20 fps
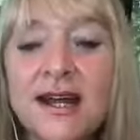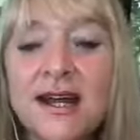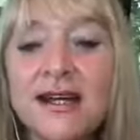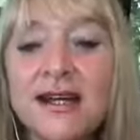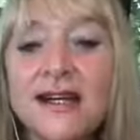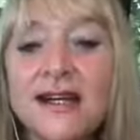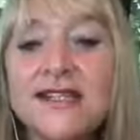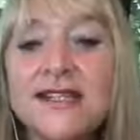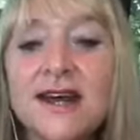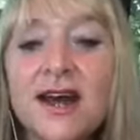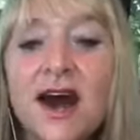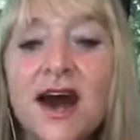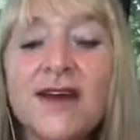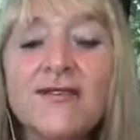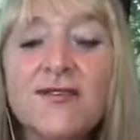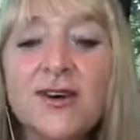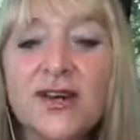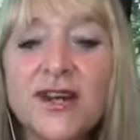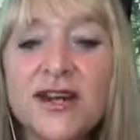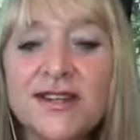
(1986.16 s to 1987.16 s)
It's like I've got,
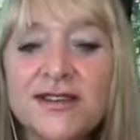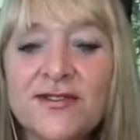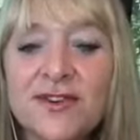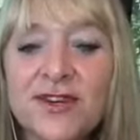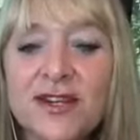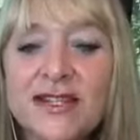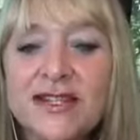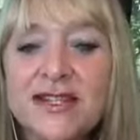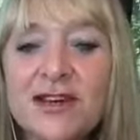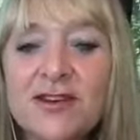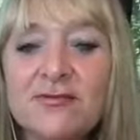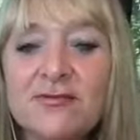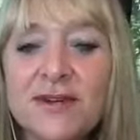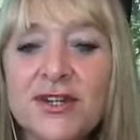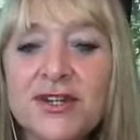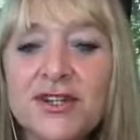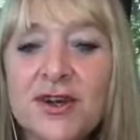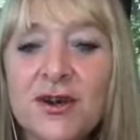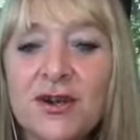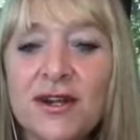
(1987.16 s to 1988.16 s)
if you can see over my
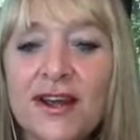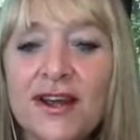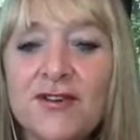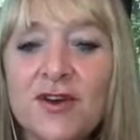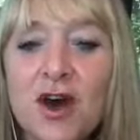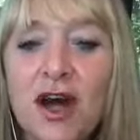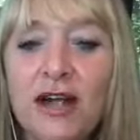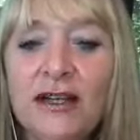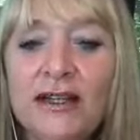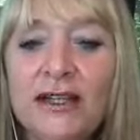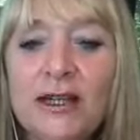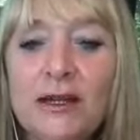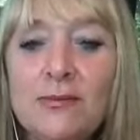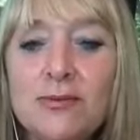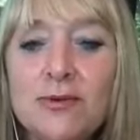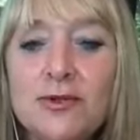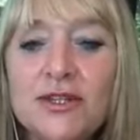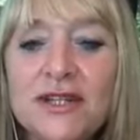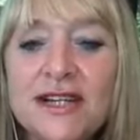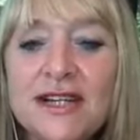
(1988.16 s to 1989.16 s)
shoulder, I've got a little
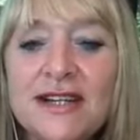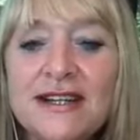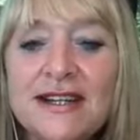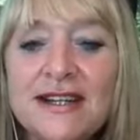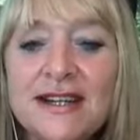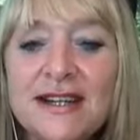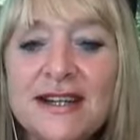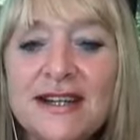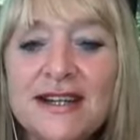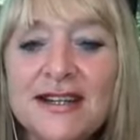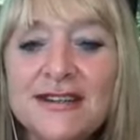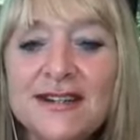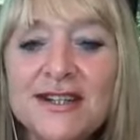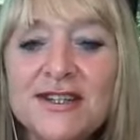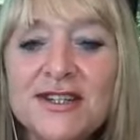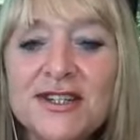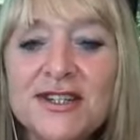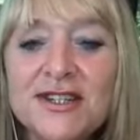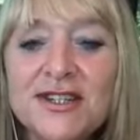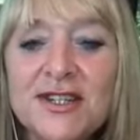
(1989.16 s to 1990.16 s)
Buddha. It's
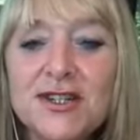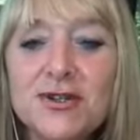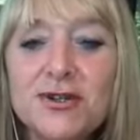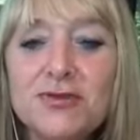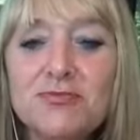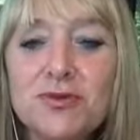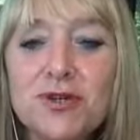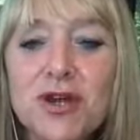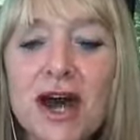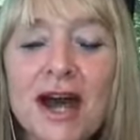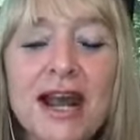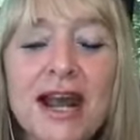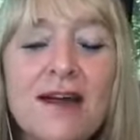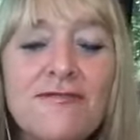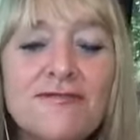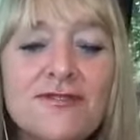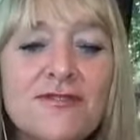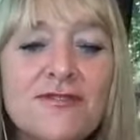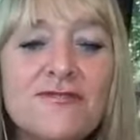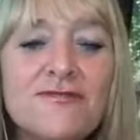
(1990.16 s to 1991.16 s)
just, I love the
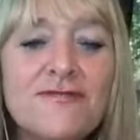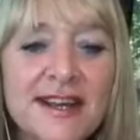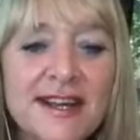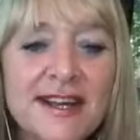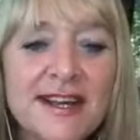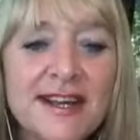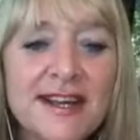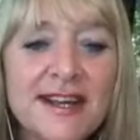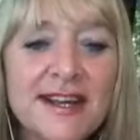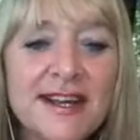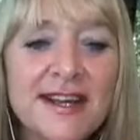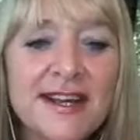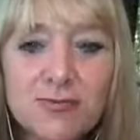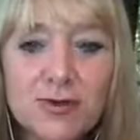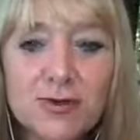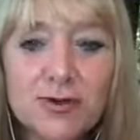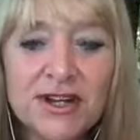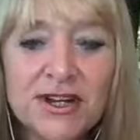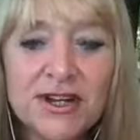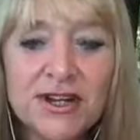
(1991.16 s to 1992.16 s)
face of this
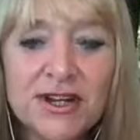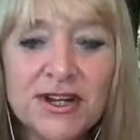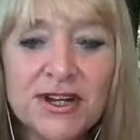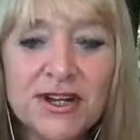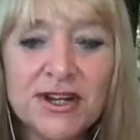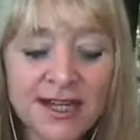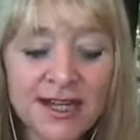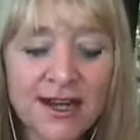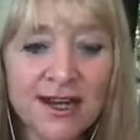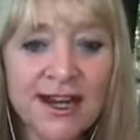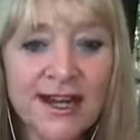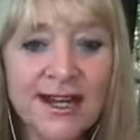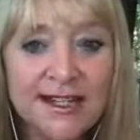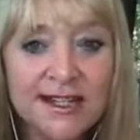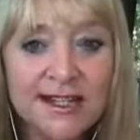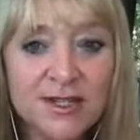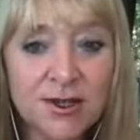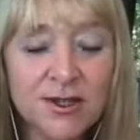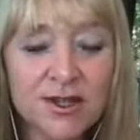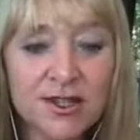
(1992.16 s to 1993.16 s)
Buddha. And at night, it's
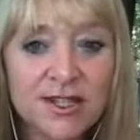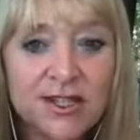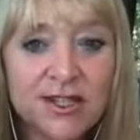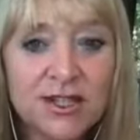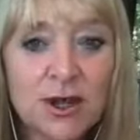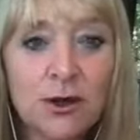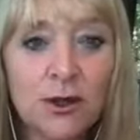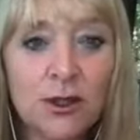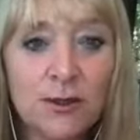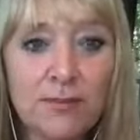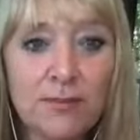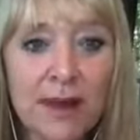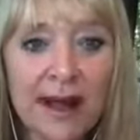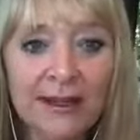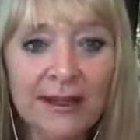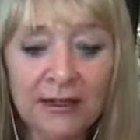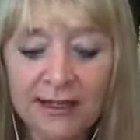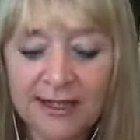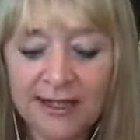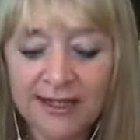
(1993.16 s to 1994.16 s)
got a solar panel
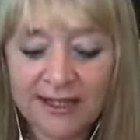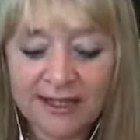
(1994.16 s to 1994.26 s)
in it.